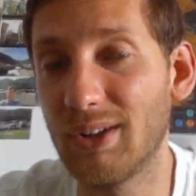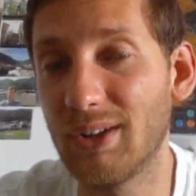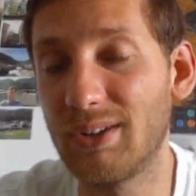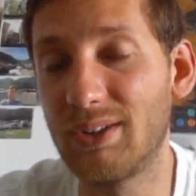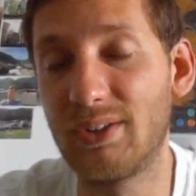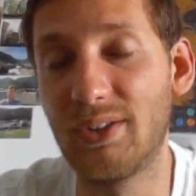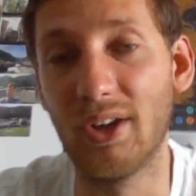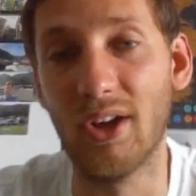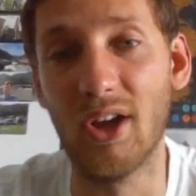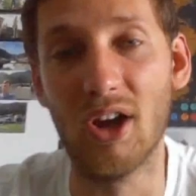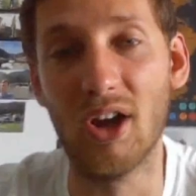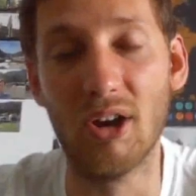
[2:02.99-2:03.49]

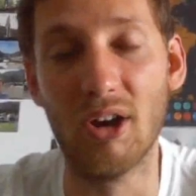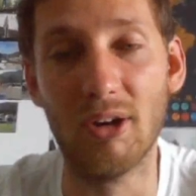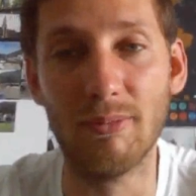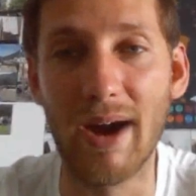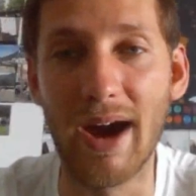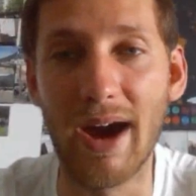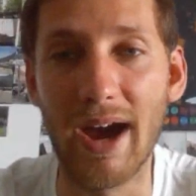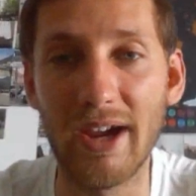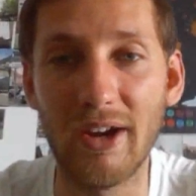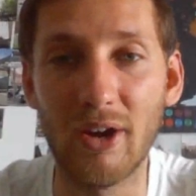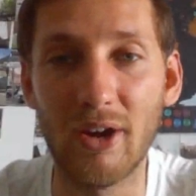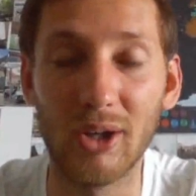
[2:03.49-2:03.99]
got
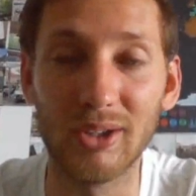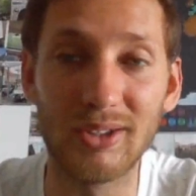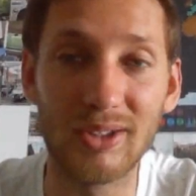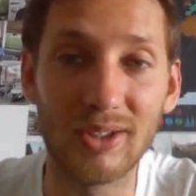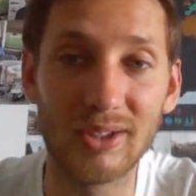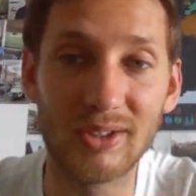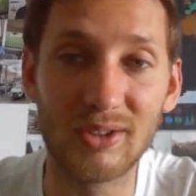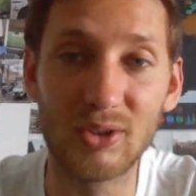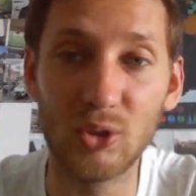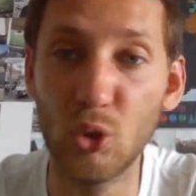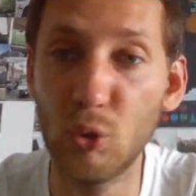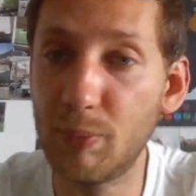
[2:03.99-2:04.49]
my hot
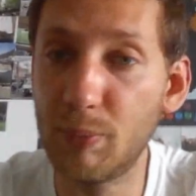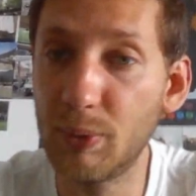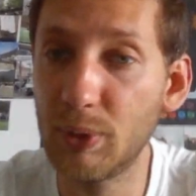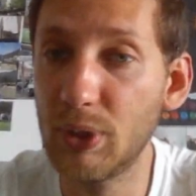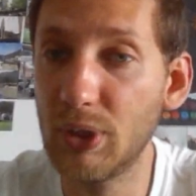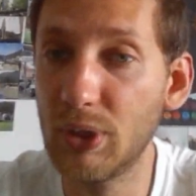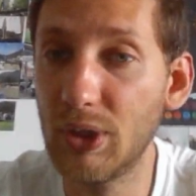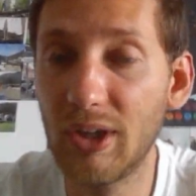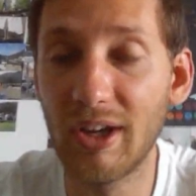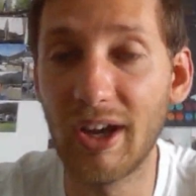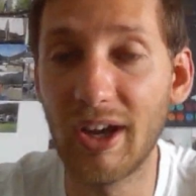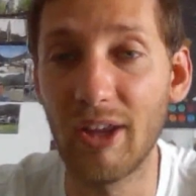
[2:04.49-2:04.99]
soup
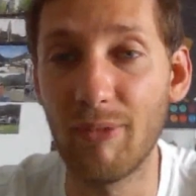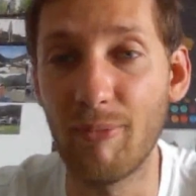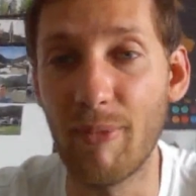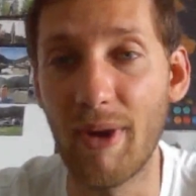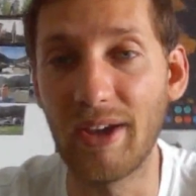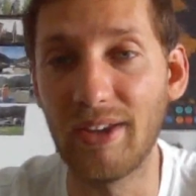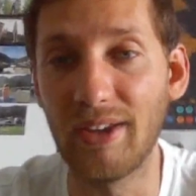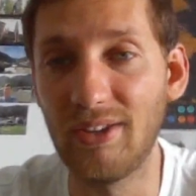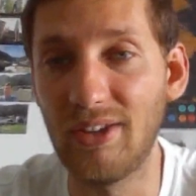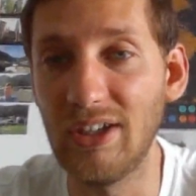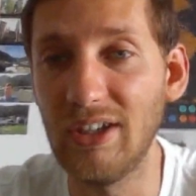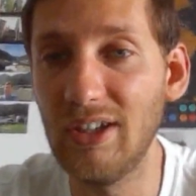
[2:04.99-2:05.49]
and
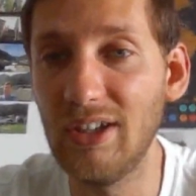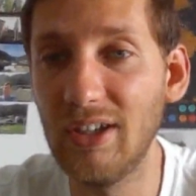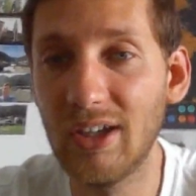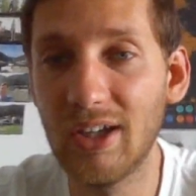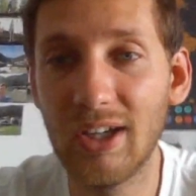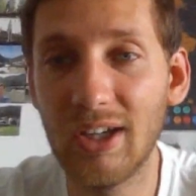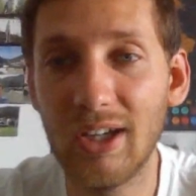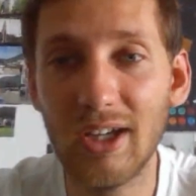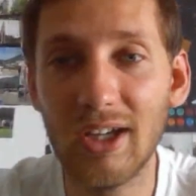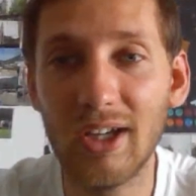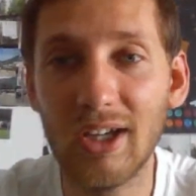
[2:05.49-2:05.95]
my tea.